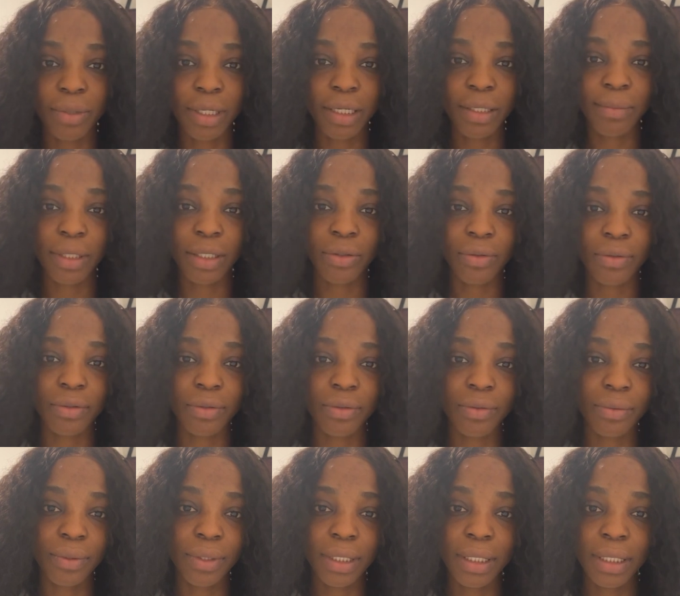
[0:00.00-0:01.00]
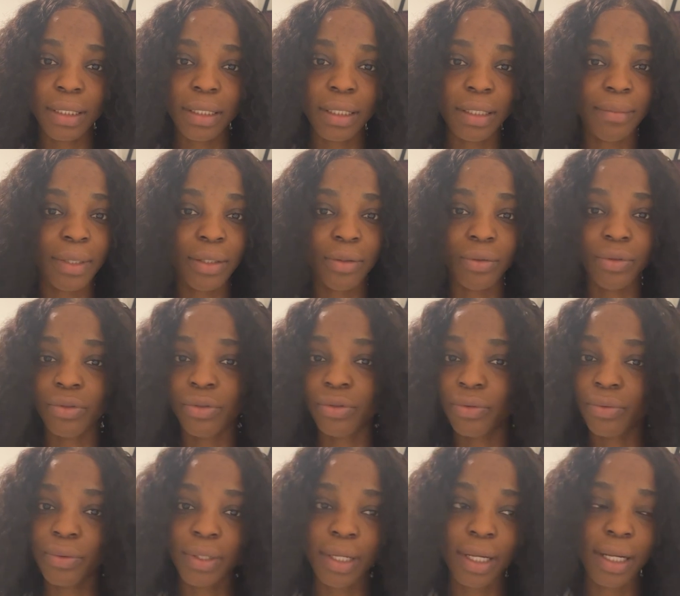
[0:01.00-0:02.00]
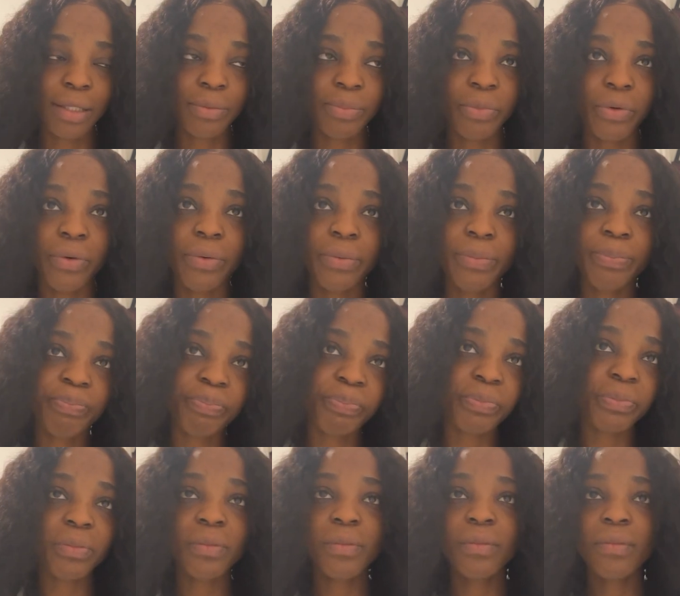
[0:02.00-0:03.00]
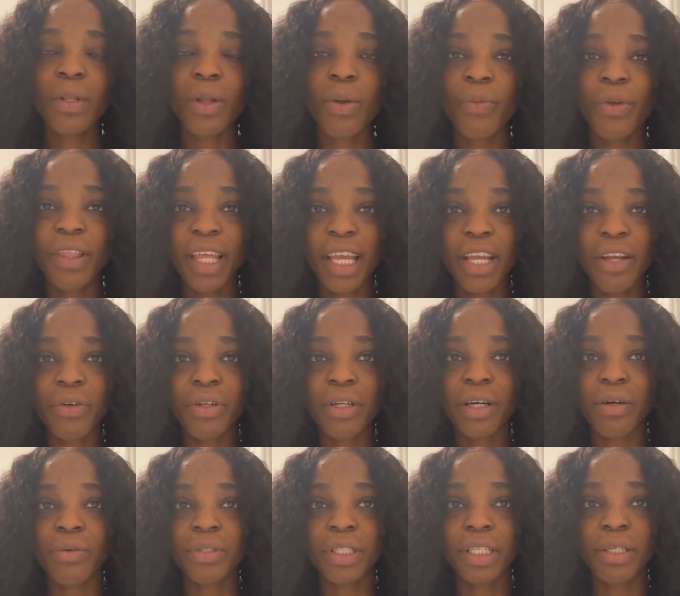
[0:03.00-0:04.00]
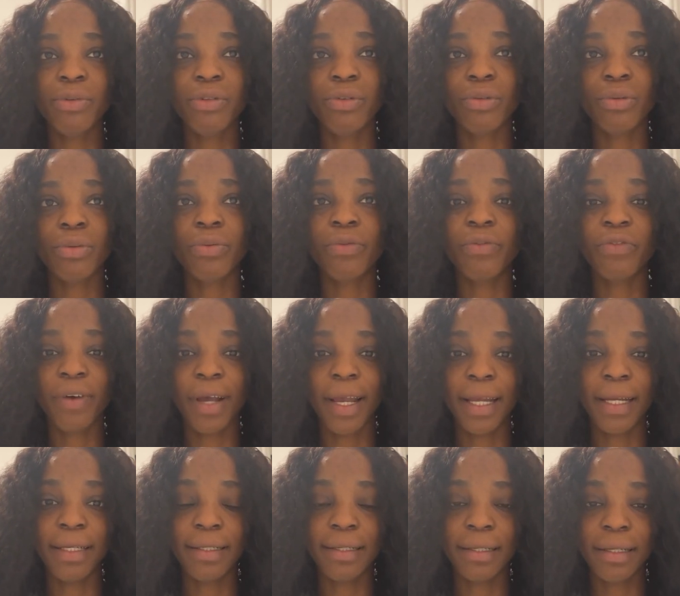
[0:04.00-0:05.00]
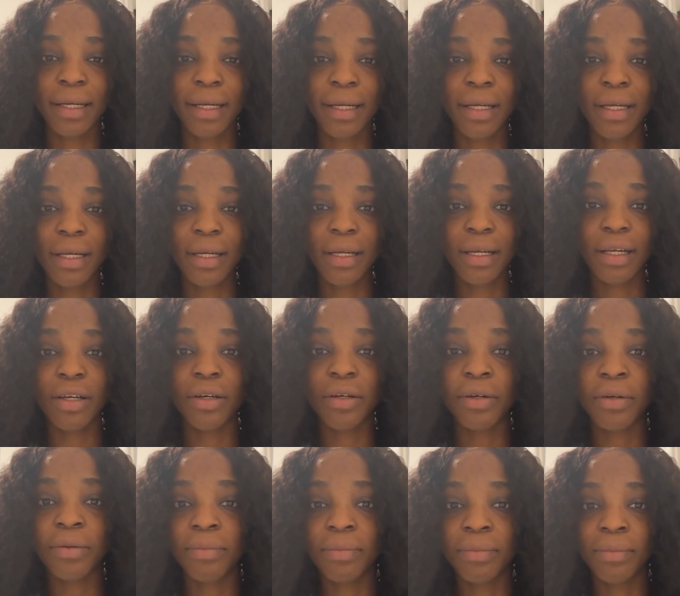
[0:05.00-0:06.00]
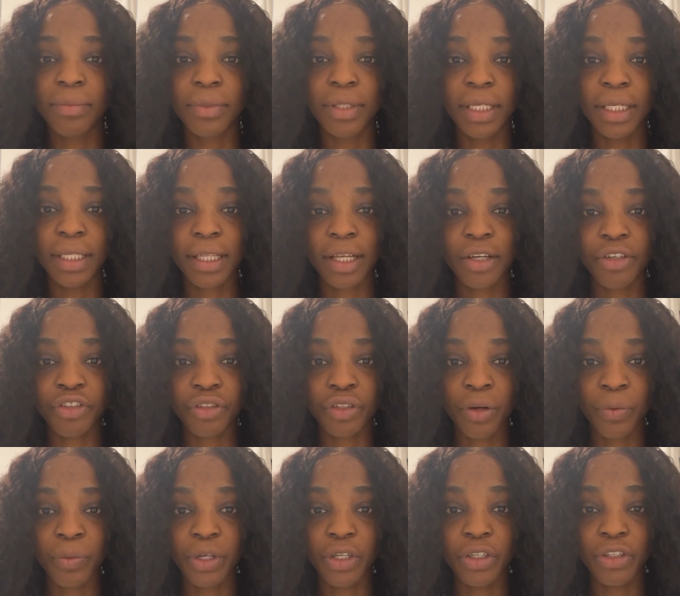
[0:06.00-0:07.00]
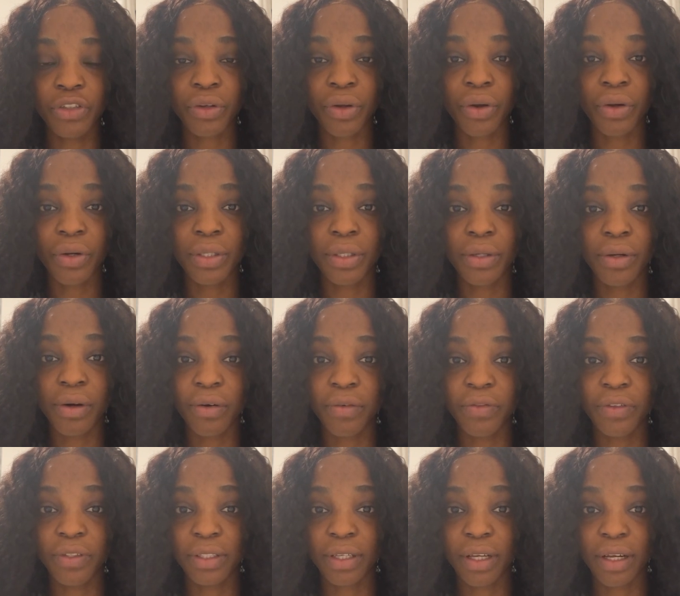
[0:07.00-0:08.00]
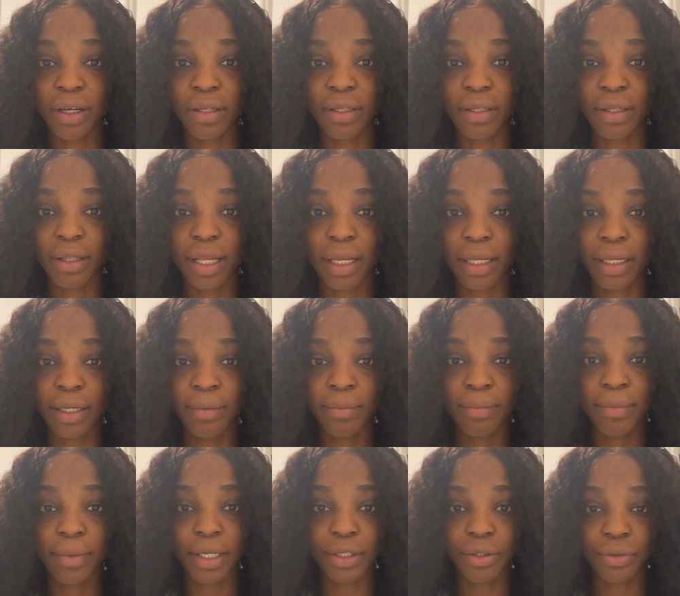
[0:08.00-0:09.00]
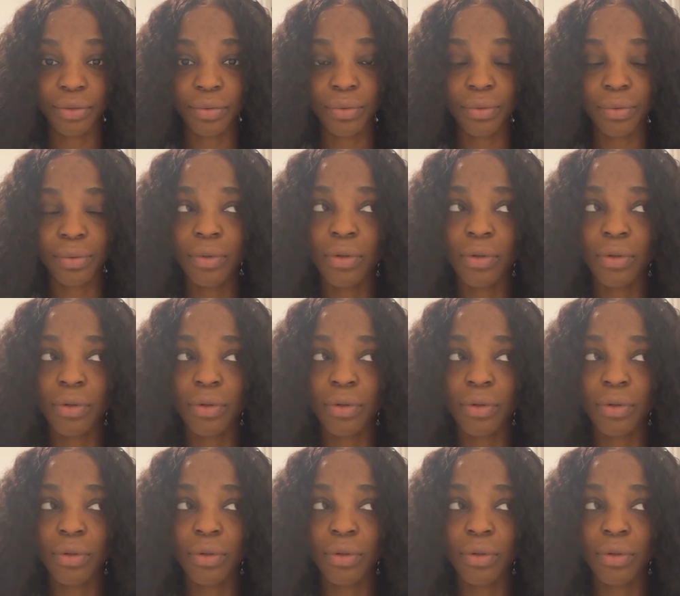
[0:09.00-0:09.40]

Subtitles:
How am I going to do this? How am I going to do that? But thank God I was able to find the international relation officer like in my school.